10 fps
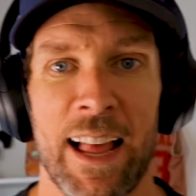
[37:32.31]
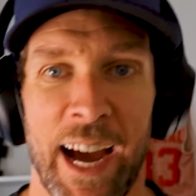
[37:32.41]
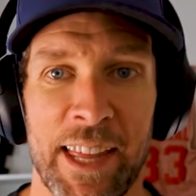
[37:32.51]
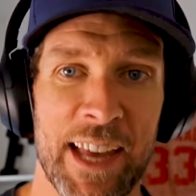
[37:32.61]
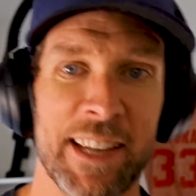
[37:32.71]

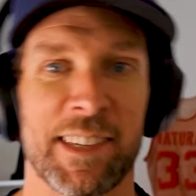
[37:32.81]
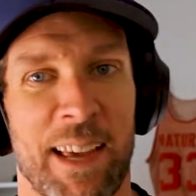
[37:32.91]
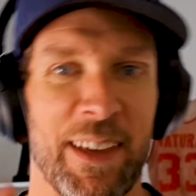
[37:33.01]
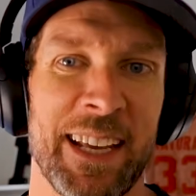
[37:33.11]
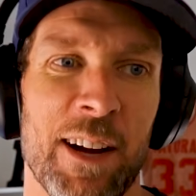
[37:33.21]
And then it's the
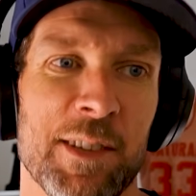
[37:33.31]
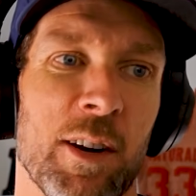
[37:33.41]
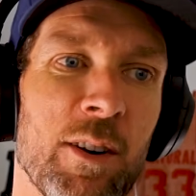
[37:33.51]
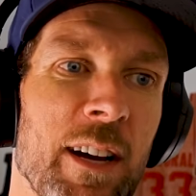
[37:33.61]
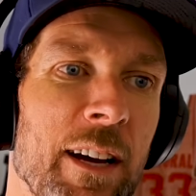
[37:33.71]
same thing,
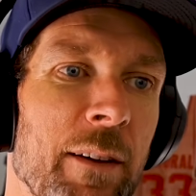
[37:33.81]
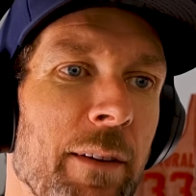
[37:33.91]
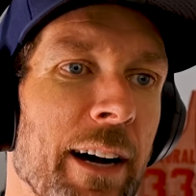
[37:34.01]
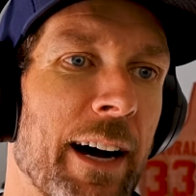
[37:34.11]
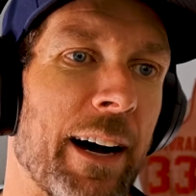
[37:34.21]

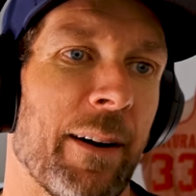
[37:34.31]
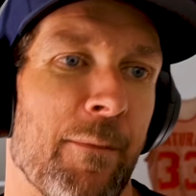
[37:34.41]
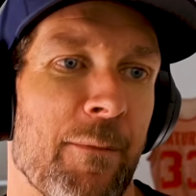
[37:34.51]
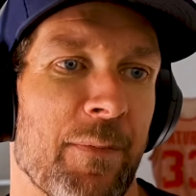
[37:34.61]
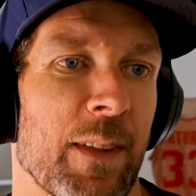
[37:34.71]

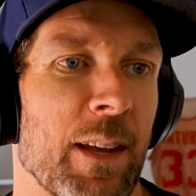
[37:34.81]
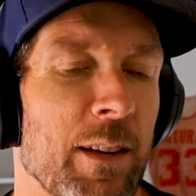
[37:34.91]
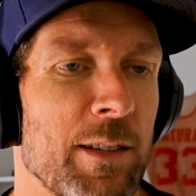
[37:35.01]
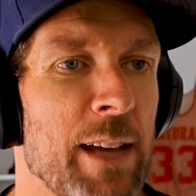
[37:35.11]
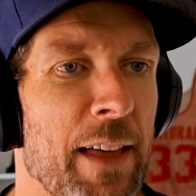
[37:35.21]

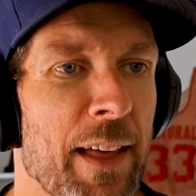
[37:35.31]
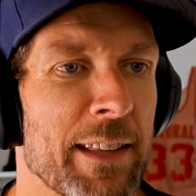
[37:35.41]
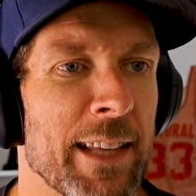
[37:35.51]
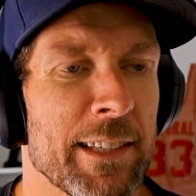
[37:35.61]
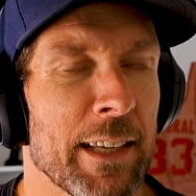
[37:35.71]
so yeah,
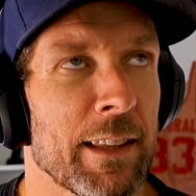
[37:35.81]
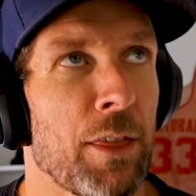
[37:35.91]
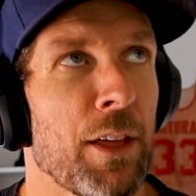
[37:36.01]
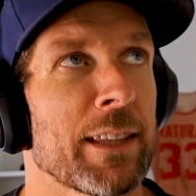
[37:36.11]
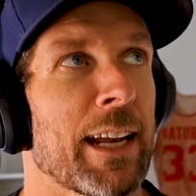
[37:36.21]
that's like the
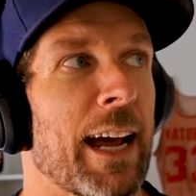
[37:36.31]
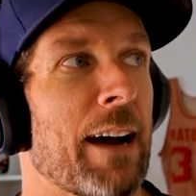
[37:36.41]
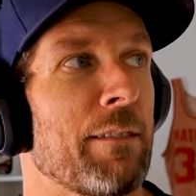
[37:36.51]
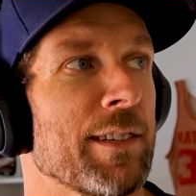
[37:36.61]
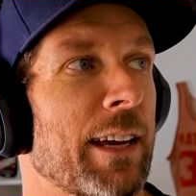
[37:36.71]
thought that I
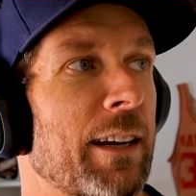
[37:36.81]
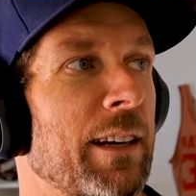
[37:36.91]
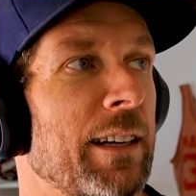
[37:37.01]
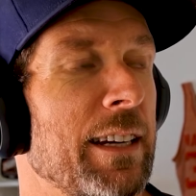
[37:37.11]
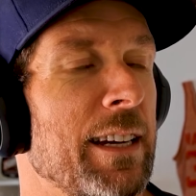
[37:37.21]
have is
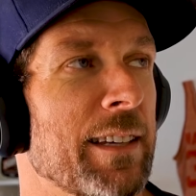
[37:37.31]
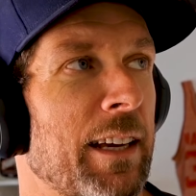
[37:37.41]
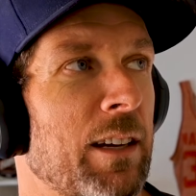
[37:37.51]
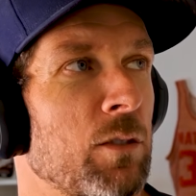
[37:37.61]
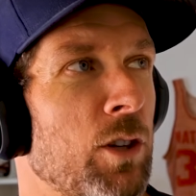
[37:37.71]
like,
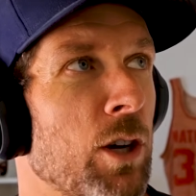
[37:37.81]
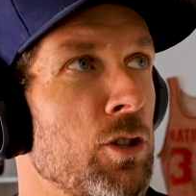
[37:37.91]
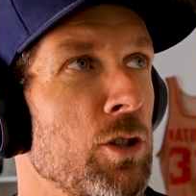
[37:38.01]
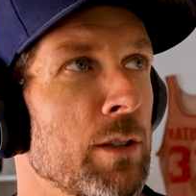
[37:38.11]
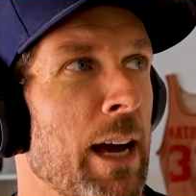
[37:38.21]

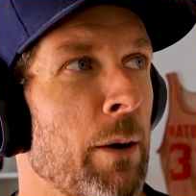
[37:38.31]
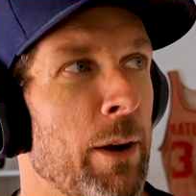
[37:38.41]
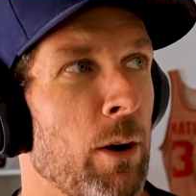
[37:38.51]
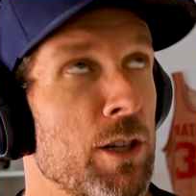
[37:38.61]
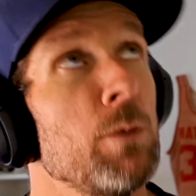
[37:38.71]
could you do it that
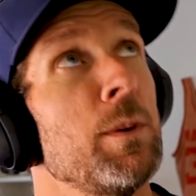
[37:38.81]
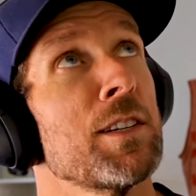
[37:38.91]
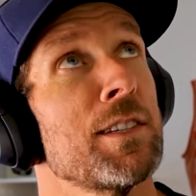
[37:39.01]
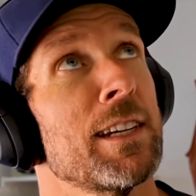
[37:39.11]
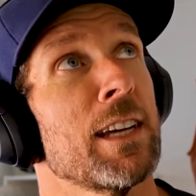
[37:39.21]
way? Or do we
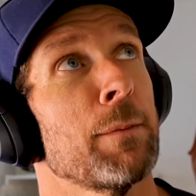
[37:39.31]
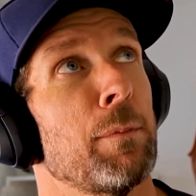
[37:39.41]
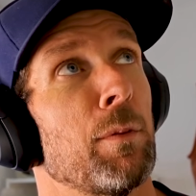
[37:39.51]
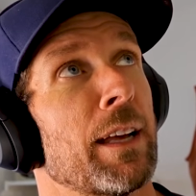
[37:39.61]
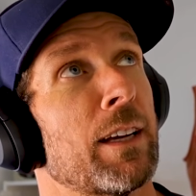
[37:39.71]
just need to tell
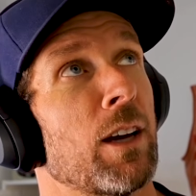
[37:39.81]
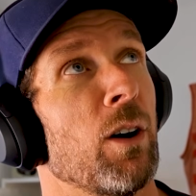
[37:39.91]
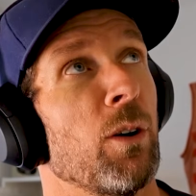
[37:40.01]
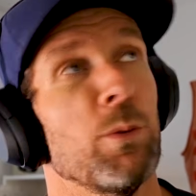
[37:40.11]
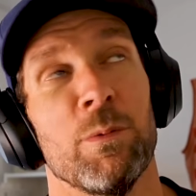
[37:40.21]
people like,
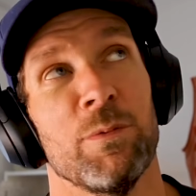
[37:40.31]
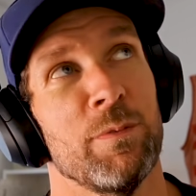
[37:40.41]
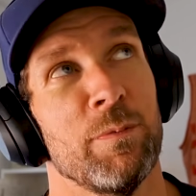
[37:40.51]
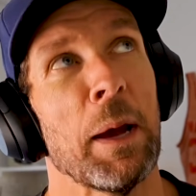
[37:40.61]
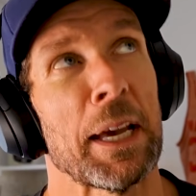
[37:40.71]
go
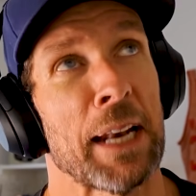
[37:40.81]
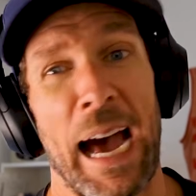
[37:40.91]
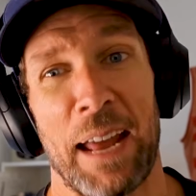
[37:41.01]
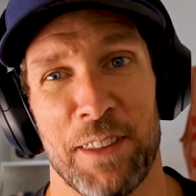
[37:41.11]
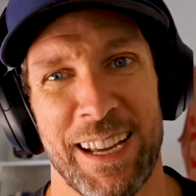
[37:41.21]
make an
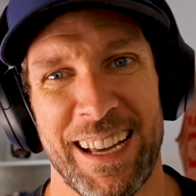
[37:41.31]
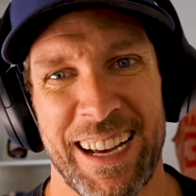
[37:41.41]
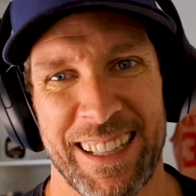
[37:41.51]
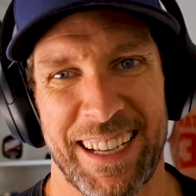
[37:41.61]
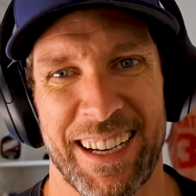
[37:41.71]
ad?
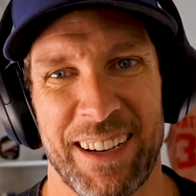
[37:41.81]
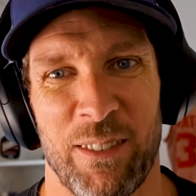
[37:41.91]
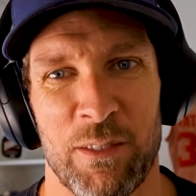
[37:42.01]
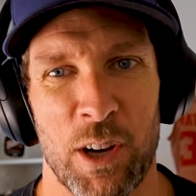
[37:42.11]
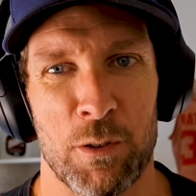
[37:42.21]
Like,
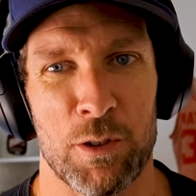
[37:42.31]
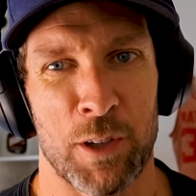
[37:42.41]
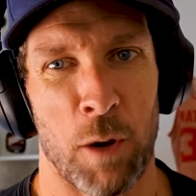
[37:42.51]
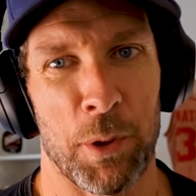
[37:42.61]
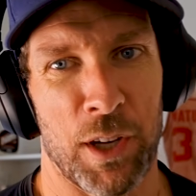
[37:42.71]

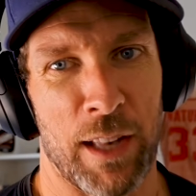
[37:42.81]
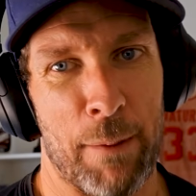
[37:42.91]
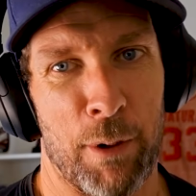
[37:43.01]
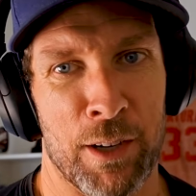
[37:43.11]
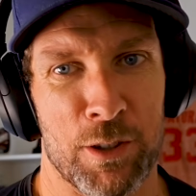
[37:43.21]
don't build a
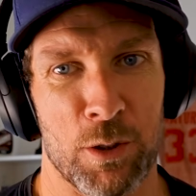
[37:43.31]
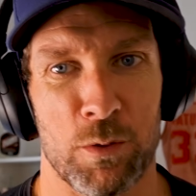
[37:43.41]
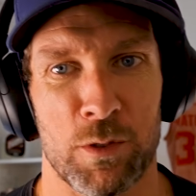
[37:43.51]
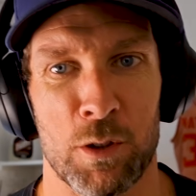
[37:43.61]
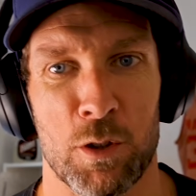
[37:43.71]
library. Don't
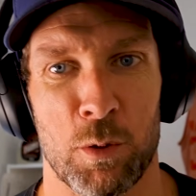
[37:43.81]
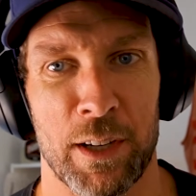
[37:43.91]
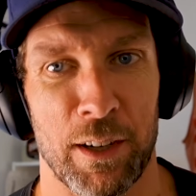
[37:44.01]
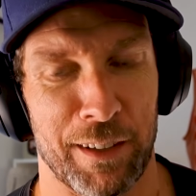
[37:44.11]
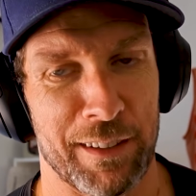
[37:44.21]
do
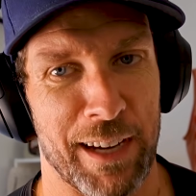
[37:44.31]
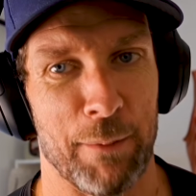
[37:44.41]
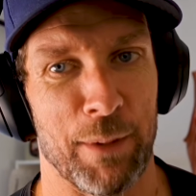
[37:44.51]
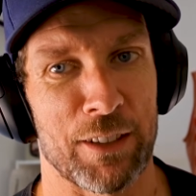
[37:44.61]
20 hooks at a time.